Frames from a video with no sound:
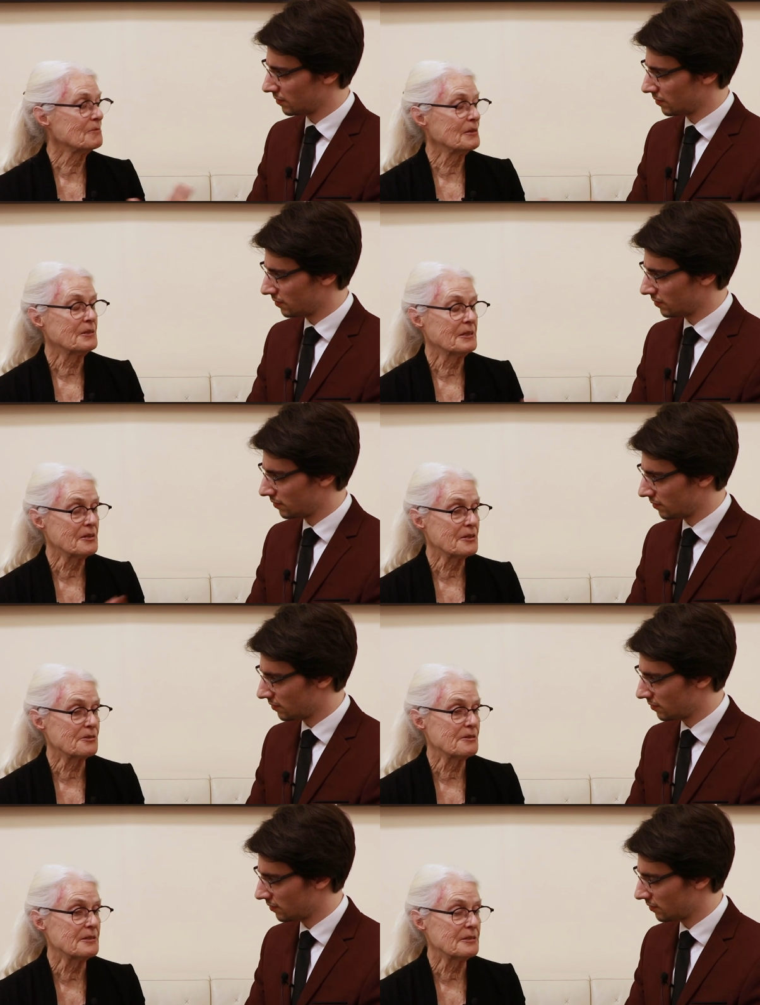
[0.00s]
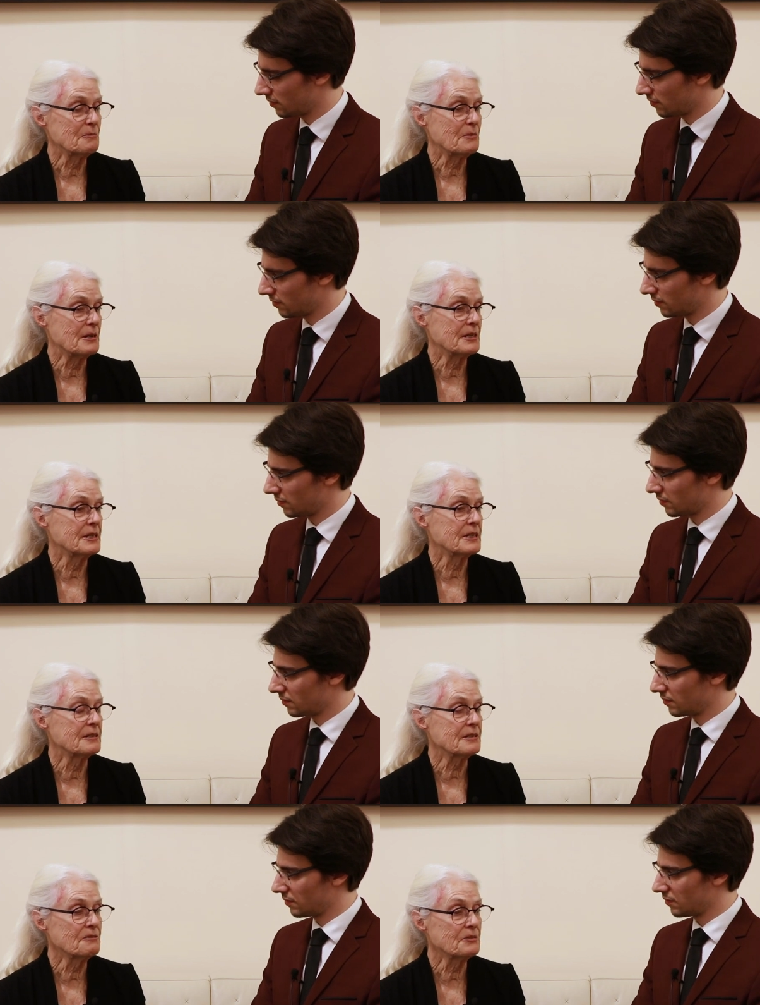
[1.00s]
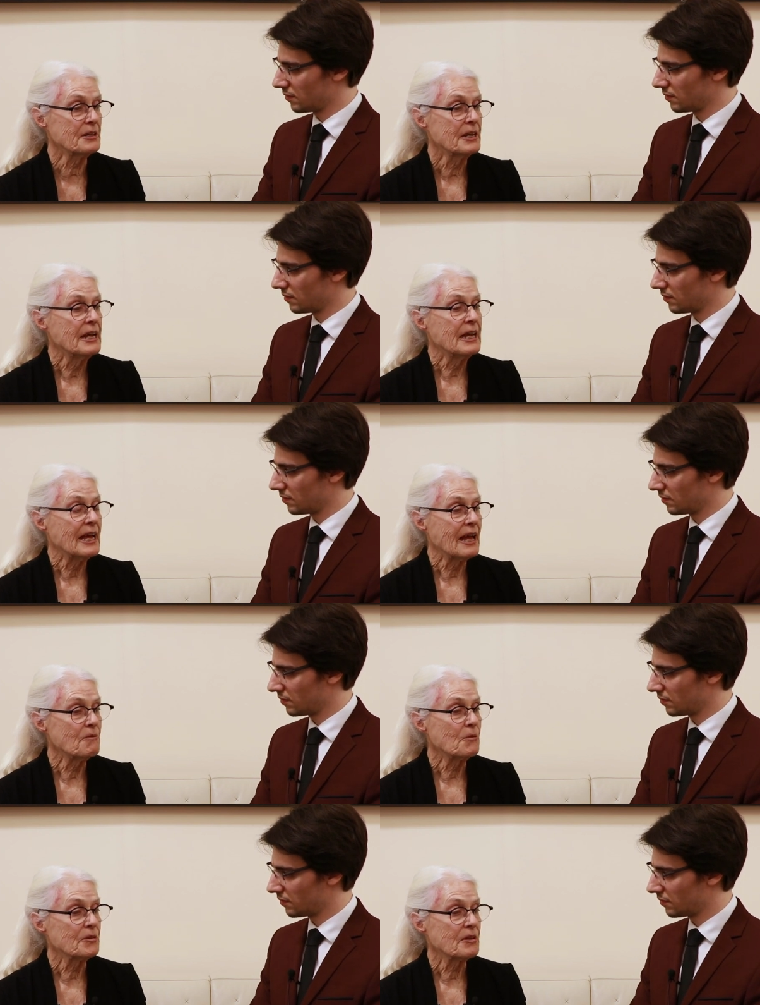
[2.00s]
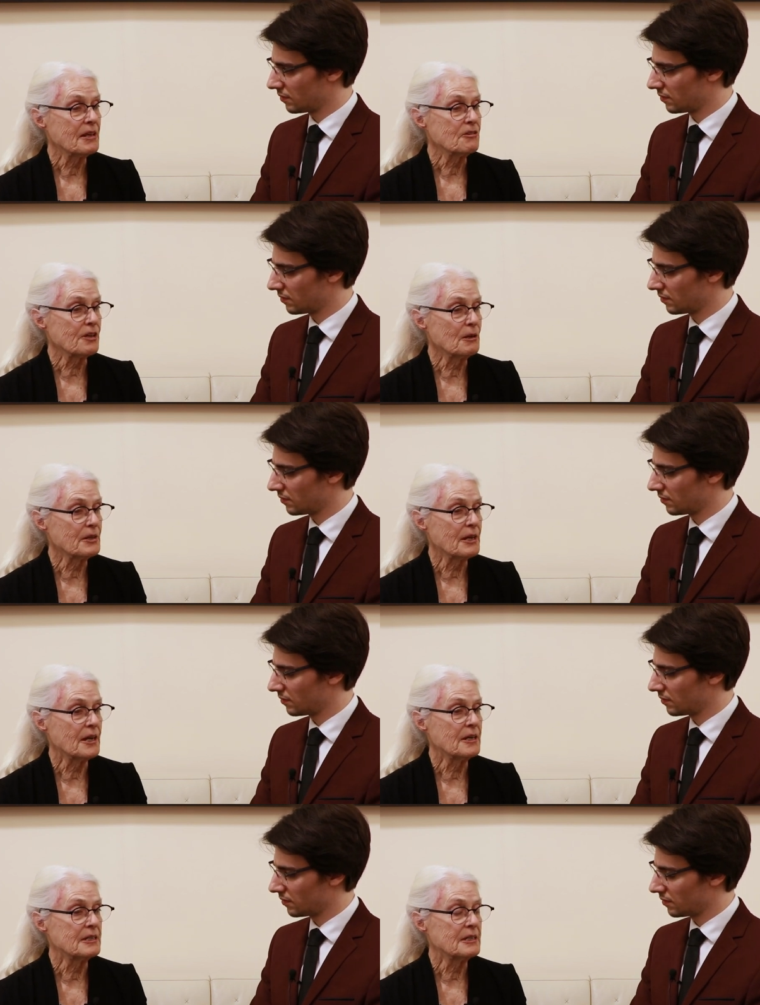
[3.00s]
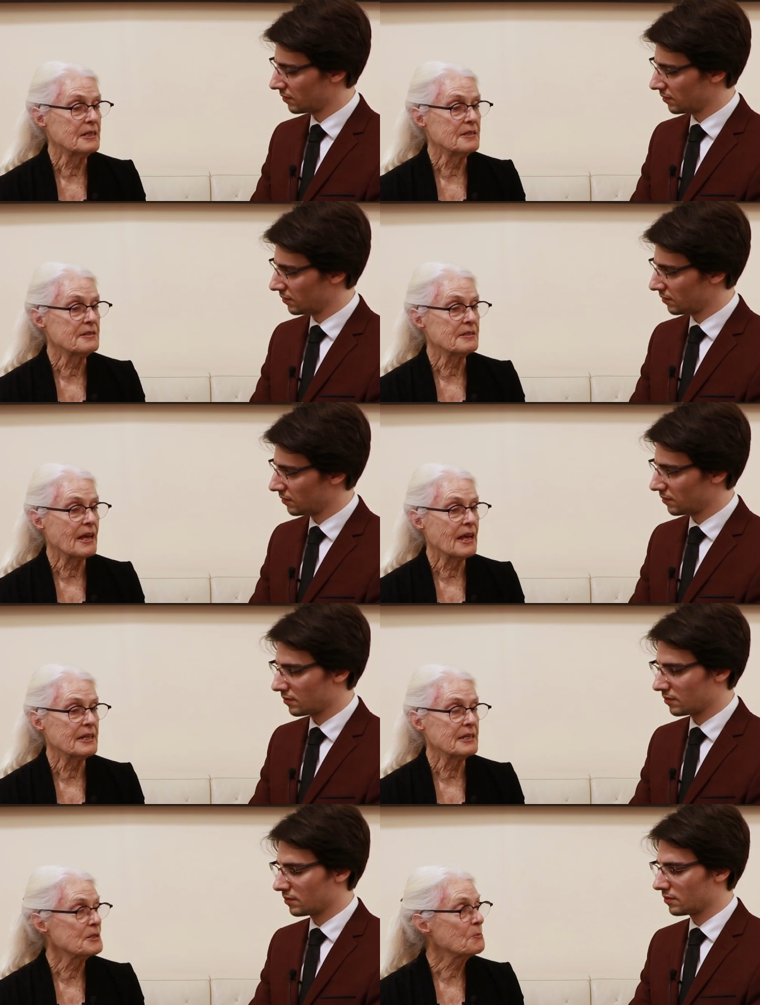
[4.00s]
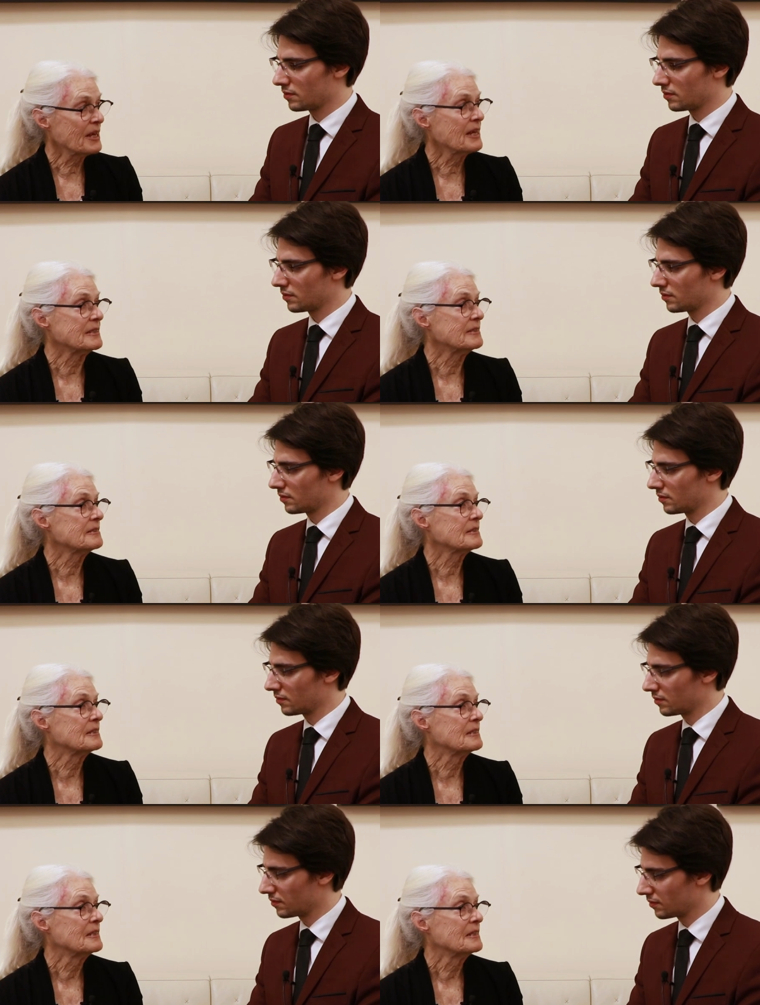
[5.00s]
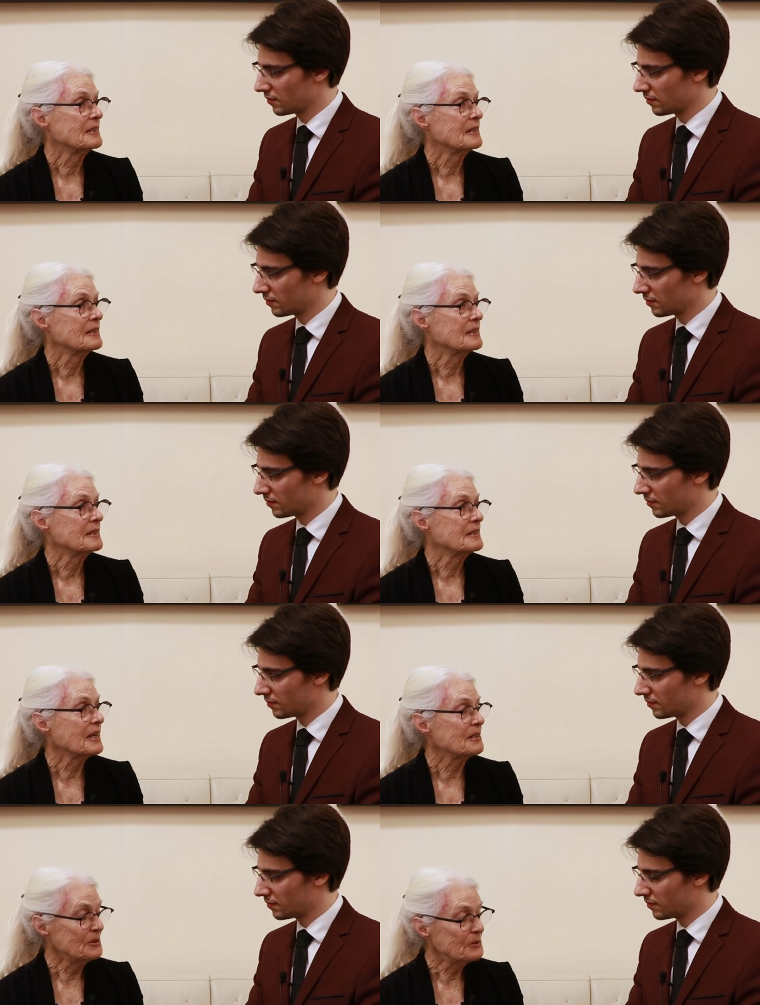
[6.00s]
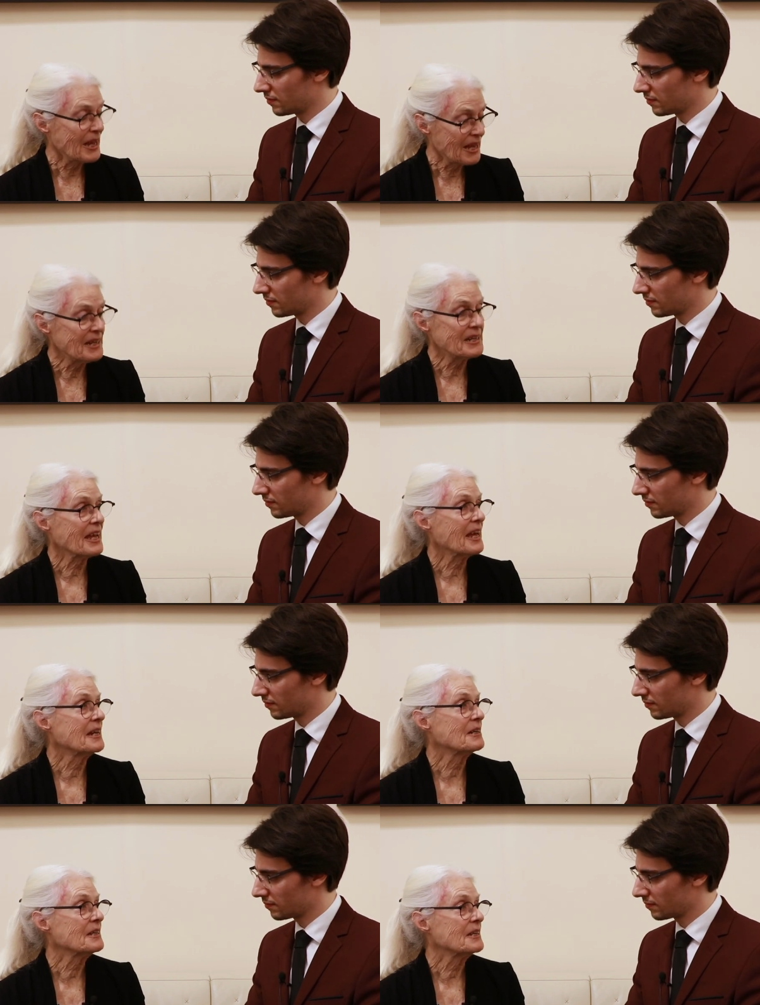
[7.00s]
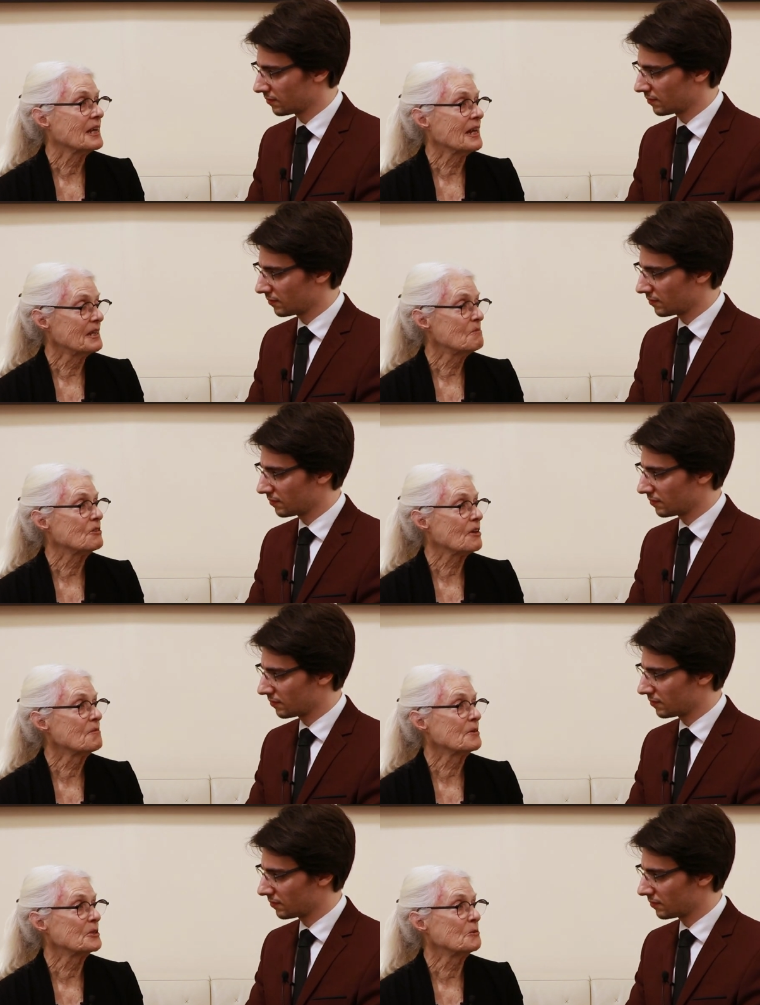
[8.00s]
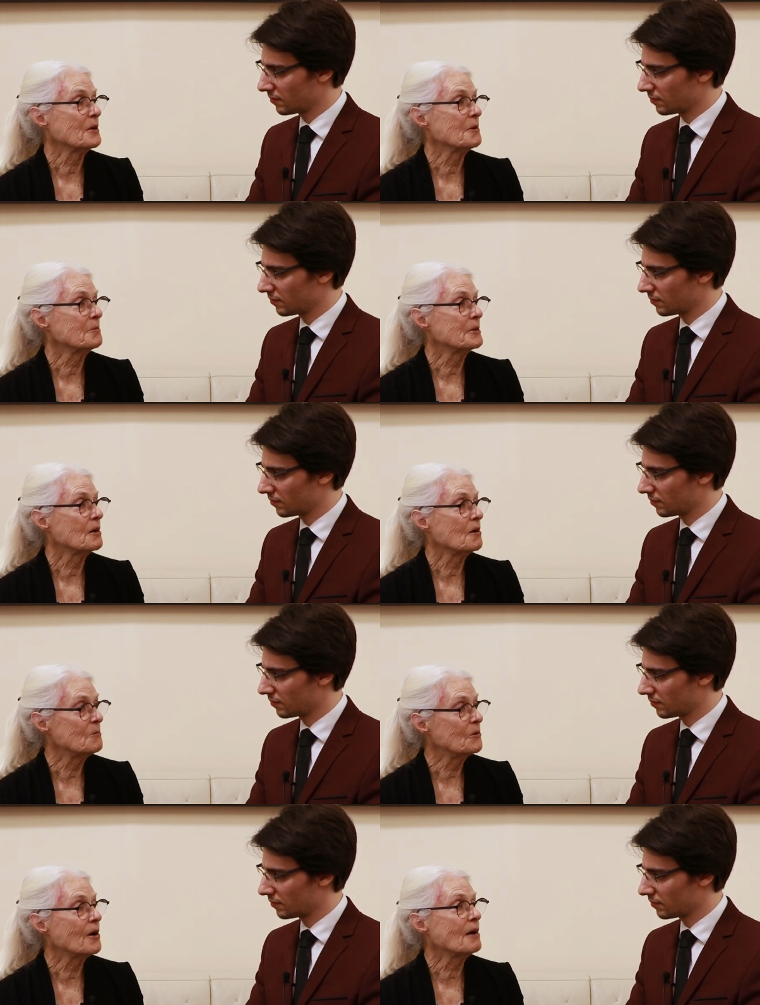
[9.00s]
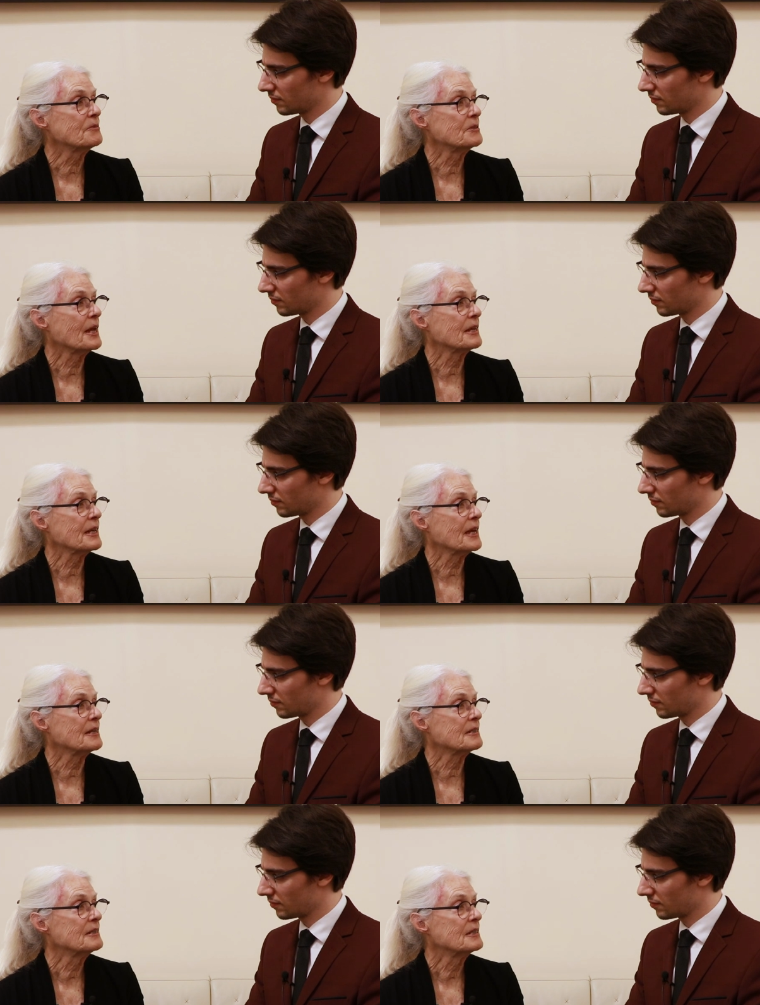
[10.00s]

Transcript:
Speaker 1: of both industries and bargaining and so forth. And what they show there is that it depends, that you can get, and in general, you probably are more often get